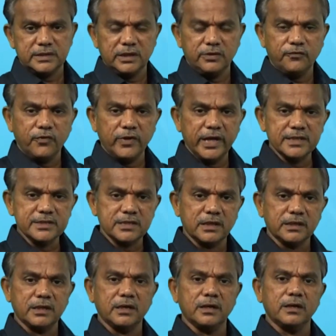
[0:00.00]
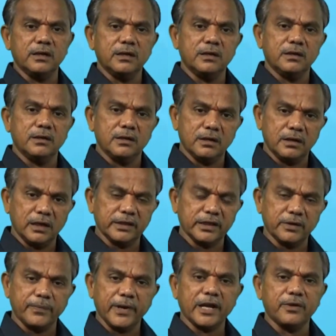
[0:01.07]
its influence on the
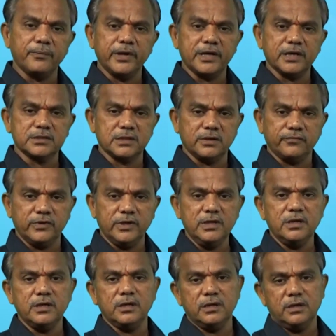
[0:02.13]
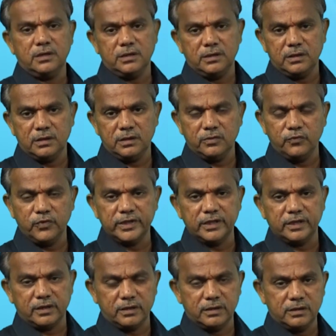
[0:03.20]
other parameters of the
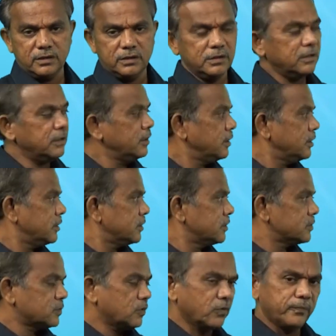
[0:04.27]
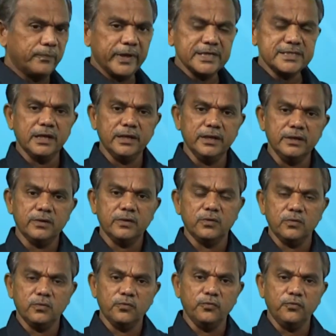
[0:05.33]
weather. So
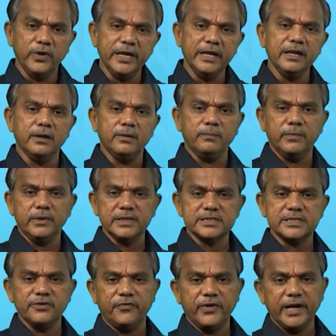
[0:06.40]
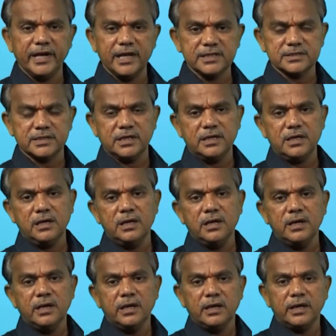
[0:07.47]
basically wind is defined as the